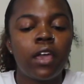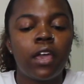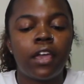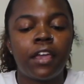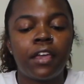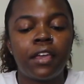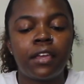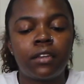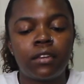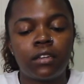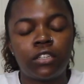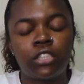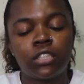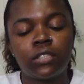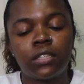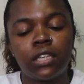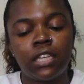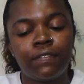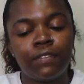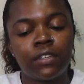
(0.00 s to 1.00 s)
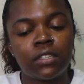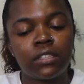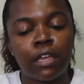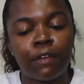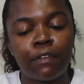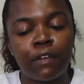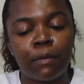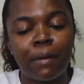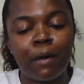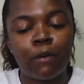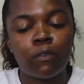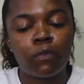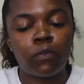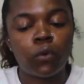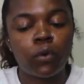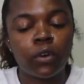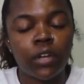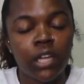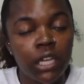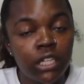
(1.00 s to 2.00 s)
and just leave yourself about
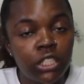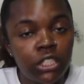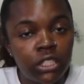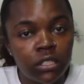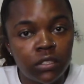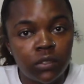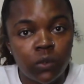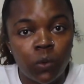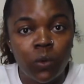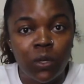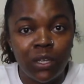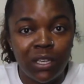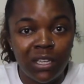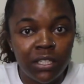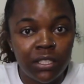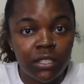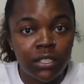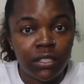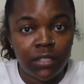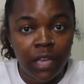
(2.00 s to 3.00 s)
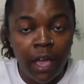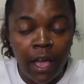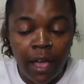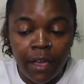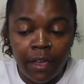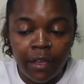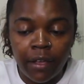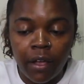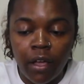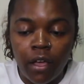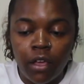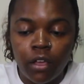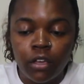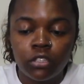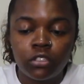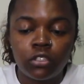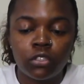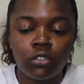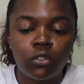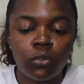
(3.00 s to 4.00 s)
4 inches on each side
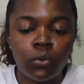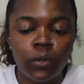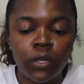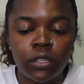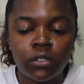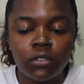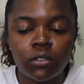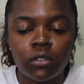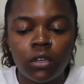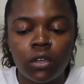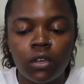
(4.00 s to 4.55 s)
to do it.